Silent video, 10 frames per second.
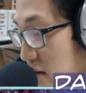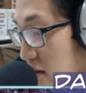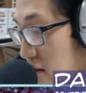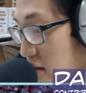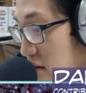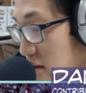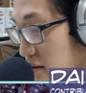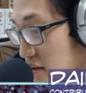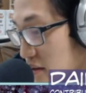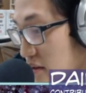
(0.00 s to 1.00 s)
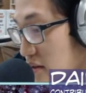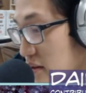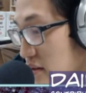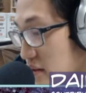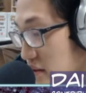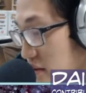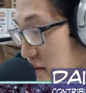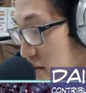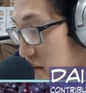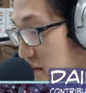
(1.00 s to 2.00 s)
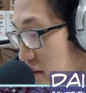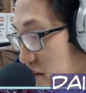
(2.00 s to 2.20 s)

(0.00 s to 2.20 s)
No words are spoken by the person on screen.